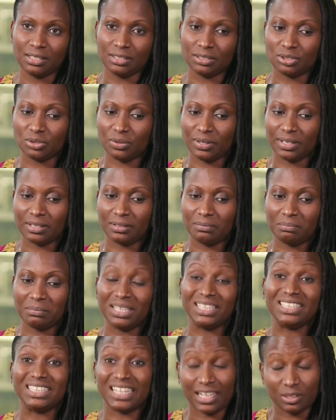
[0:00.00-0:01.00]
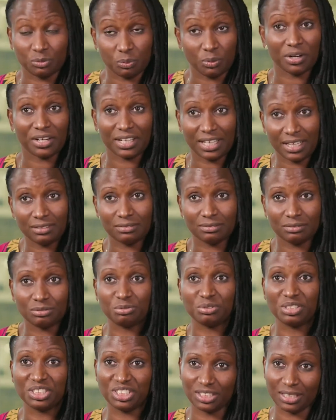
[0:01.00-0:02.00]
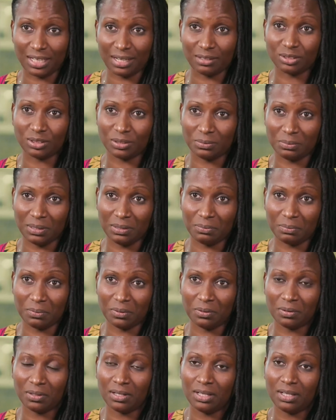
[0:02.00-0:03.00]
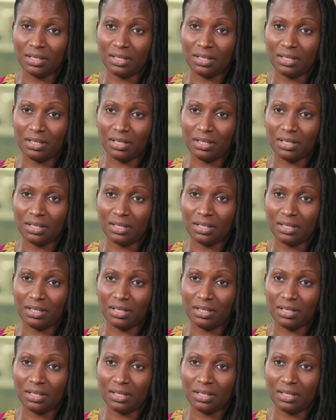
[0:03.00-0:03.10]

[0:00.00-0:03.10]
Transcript: So it can be networking, reaching out to people.